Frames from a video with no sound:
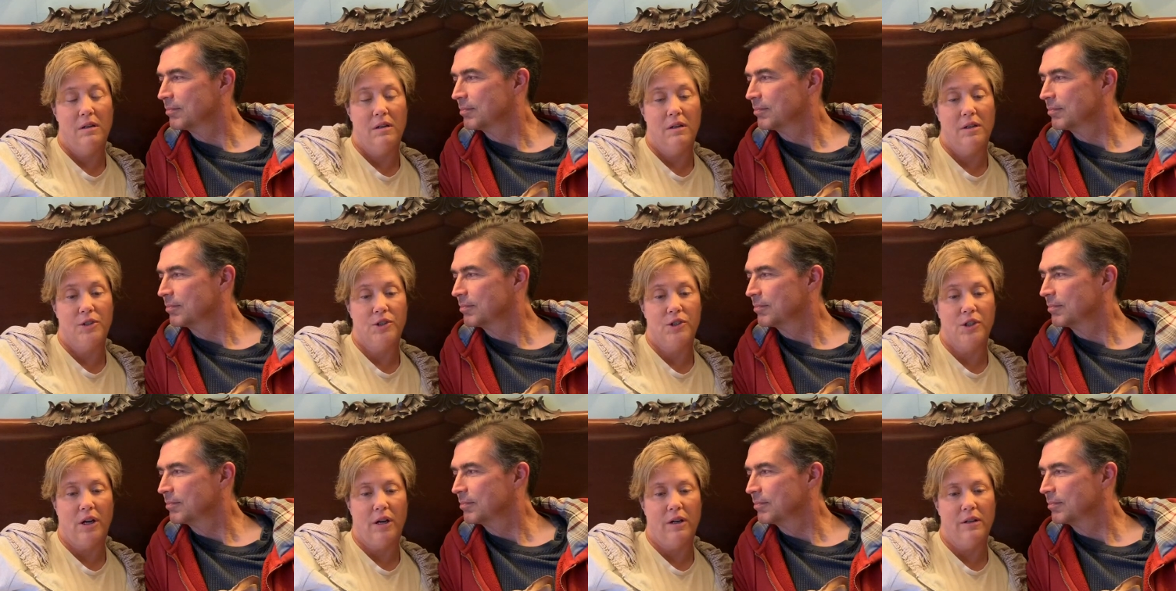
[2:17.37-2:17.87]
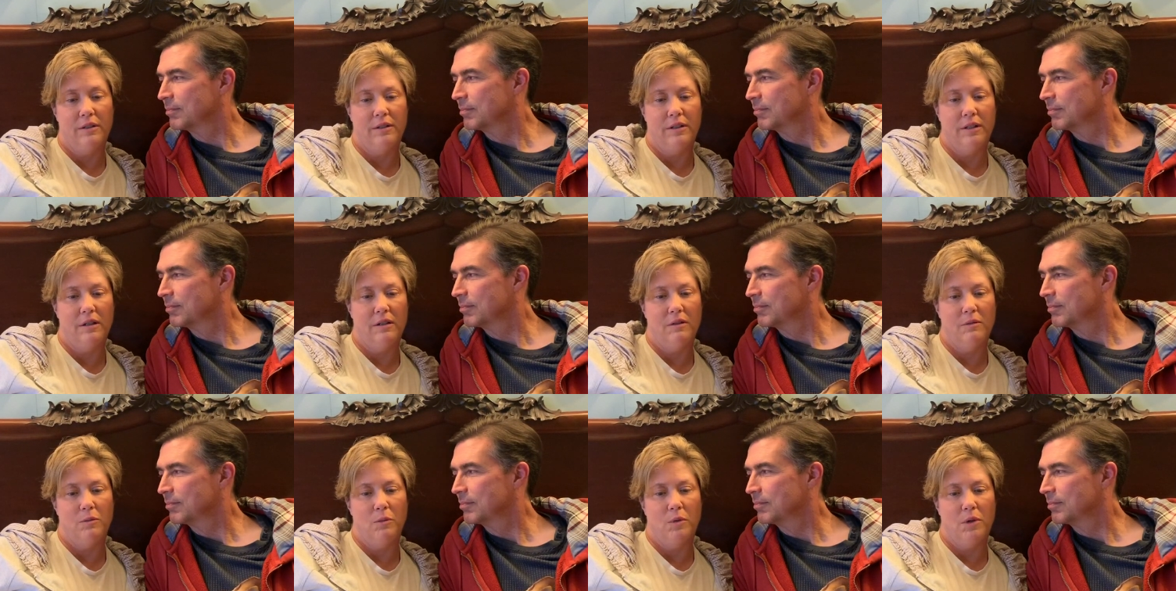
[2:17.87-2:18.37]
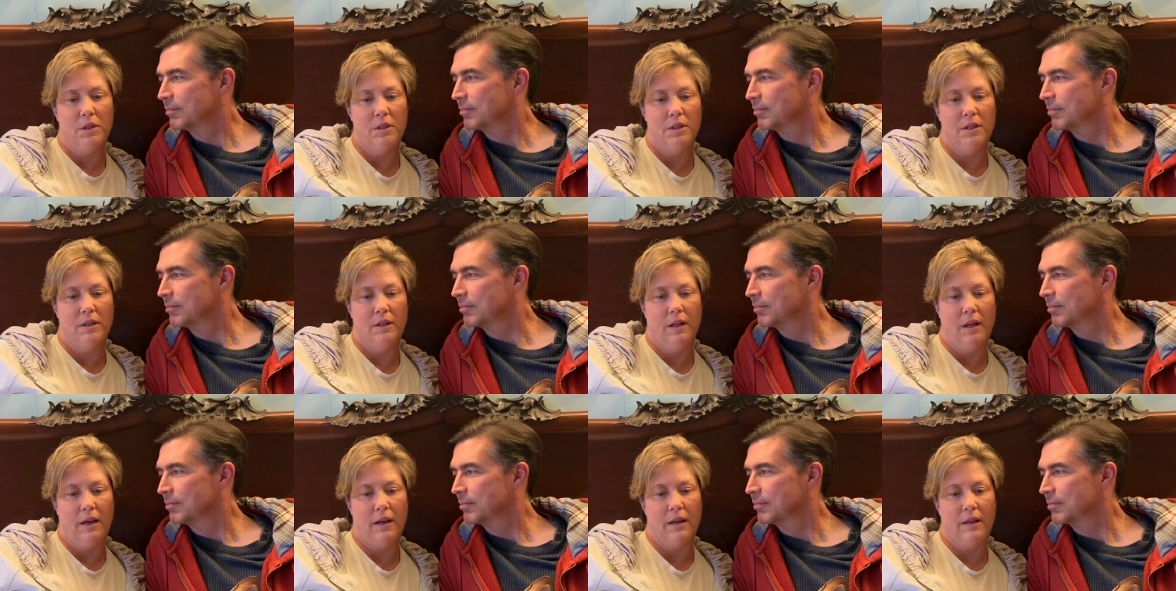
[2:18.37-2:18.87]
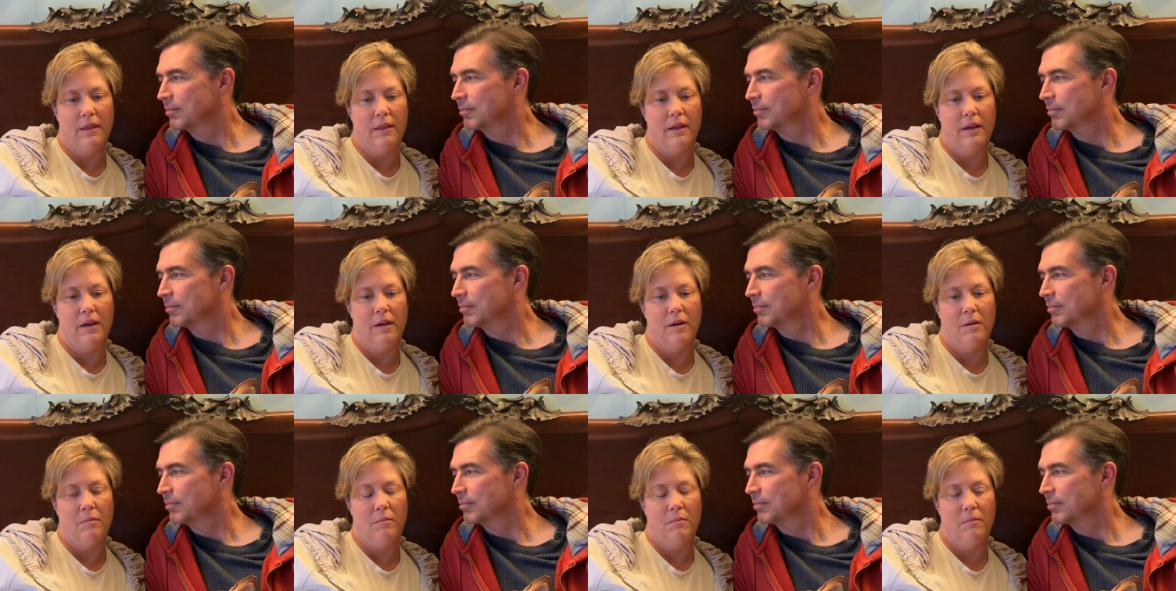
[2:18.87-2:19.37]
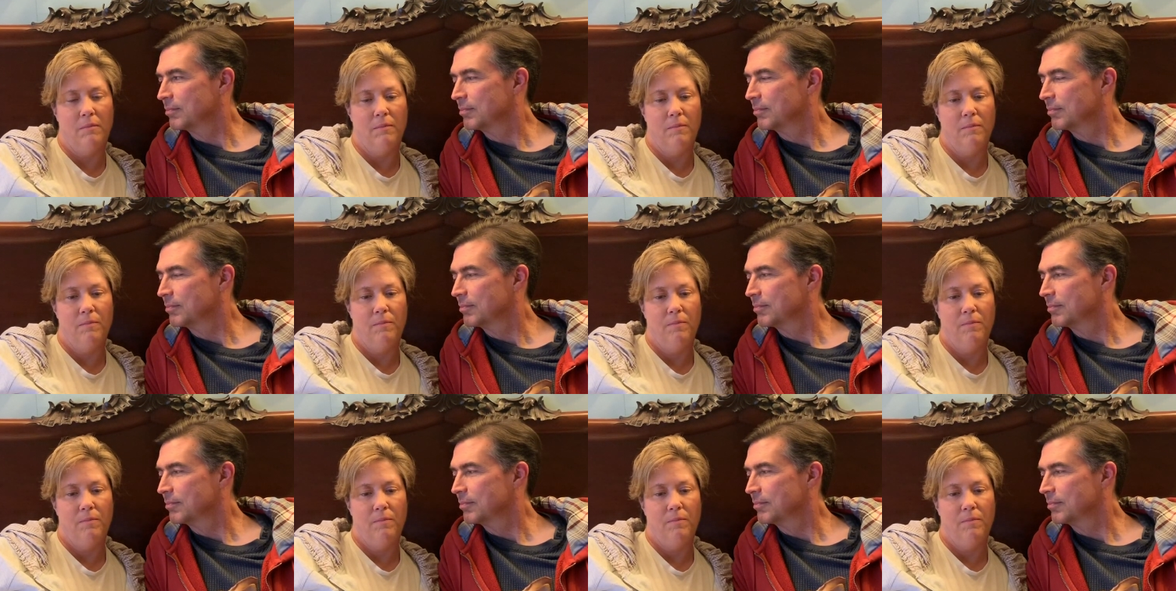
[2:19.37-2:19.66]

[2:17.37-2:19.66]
Speaker 1: a child that wasn't like them